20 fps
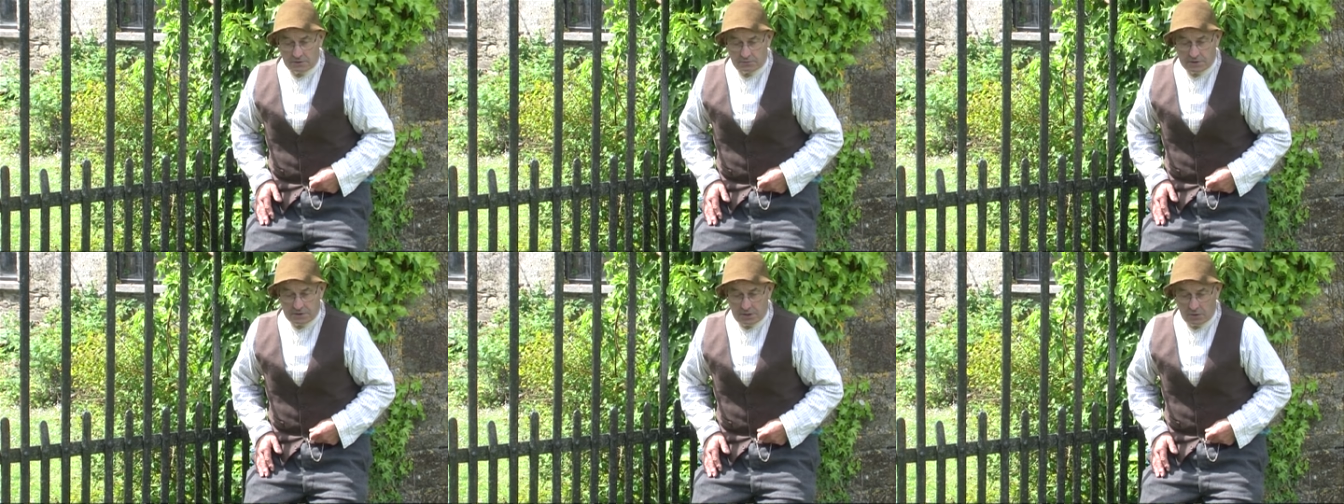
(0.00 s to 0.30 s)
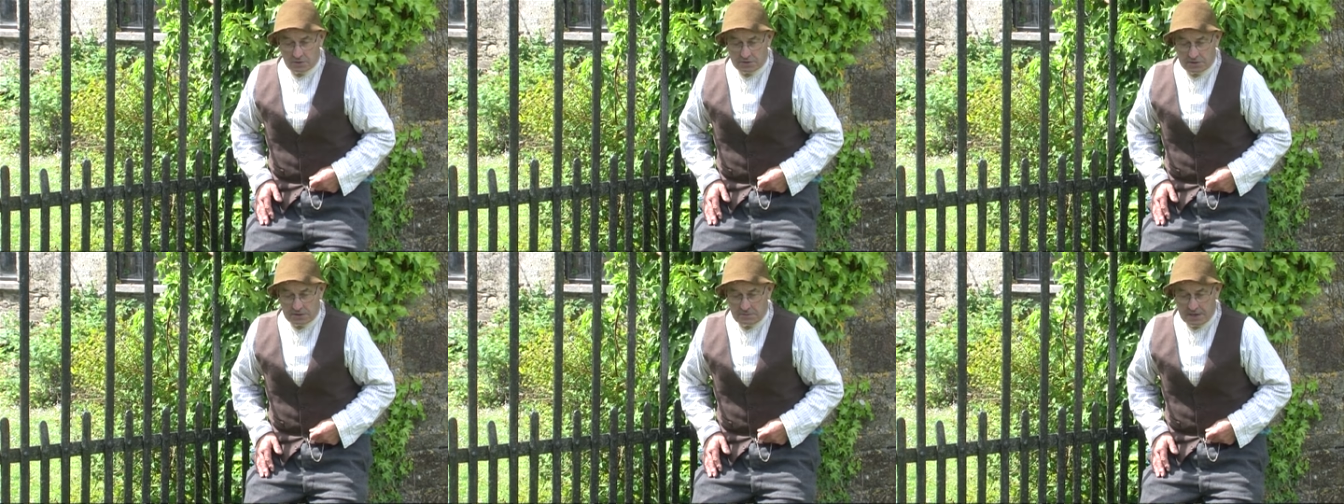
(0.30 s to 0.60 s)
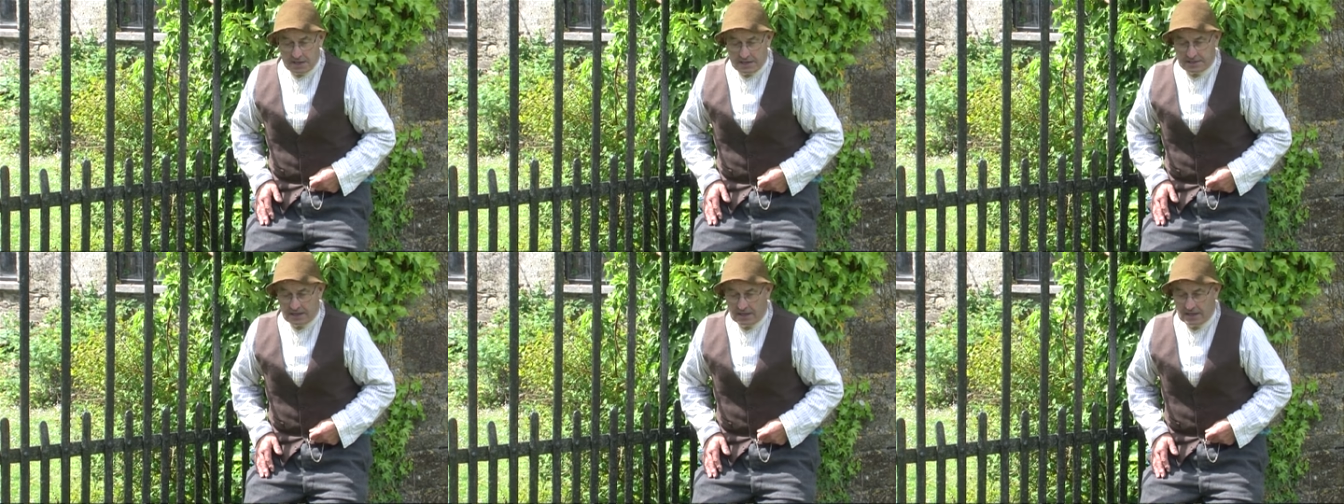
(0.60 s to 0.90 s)
without the
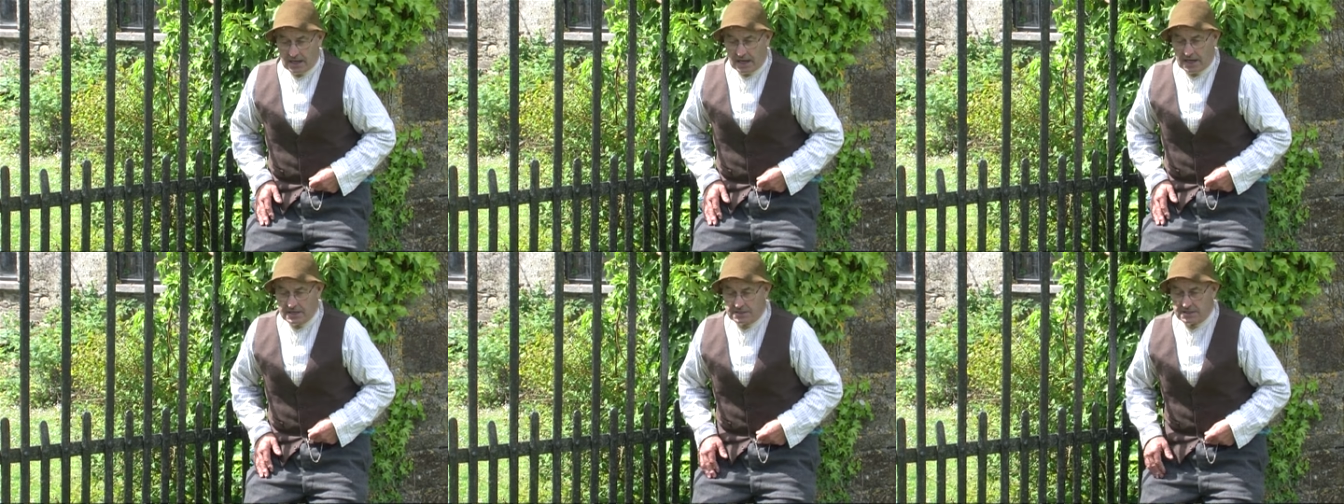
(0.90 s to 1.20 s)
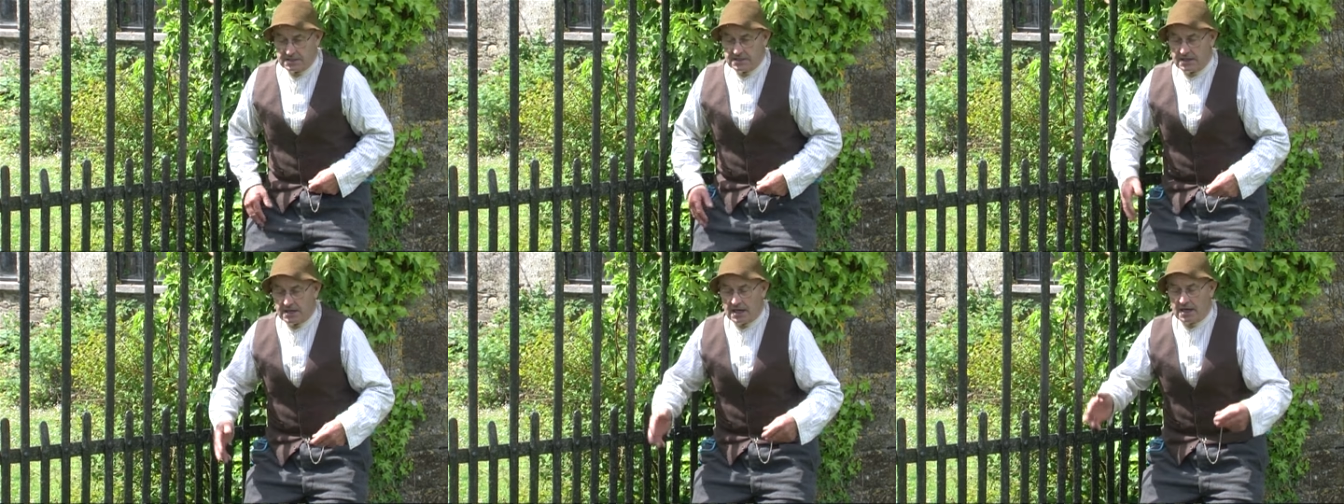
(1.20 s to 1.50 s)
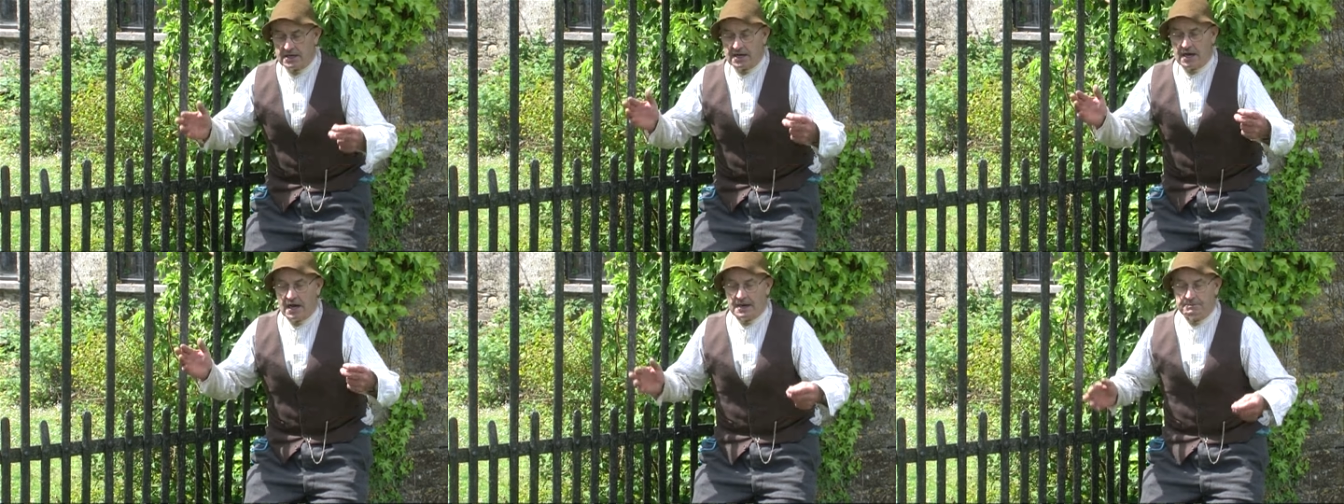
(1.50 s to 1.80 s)
meat and then he
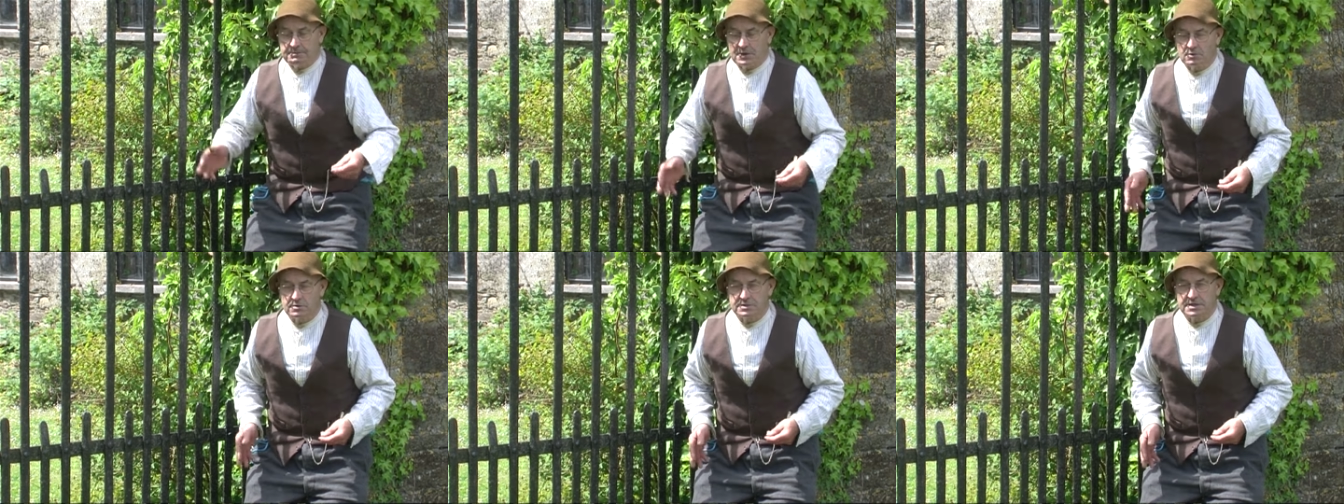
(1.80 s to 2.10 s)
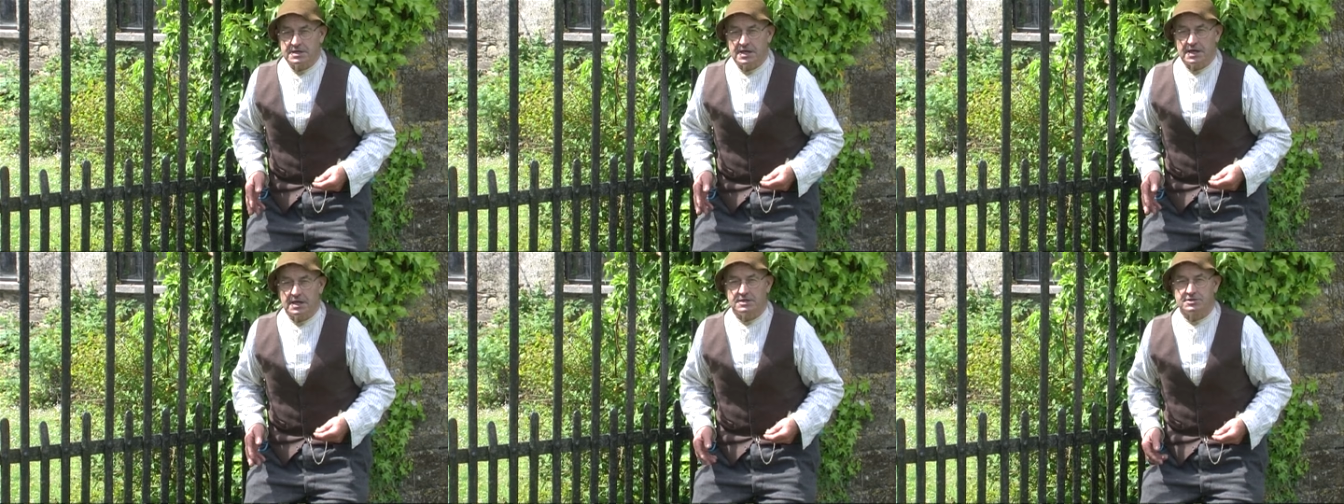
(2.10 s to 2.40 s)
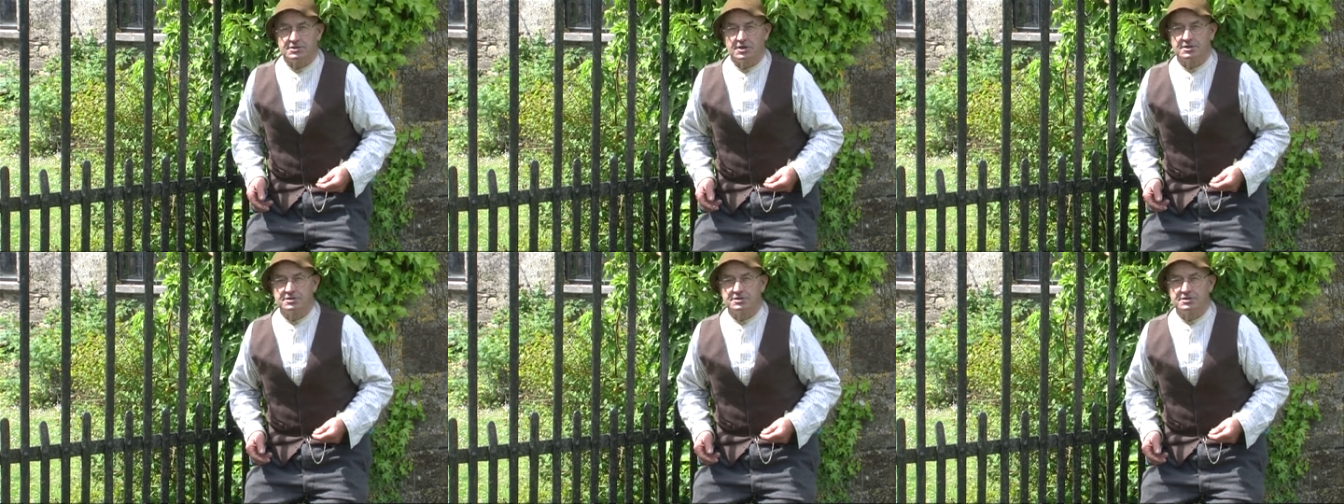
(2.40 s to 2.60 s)
had to hop out the tail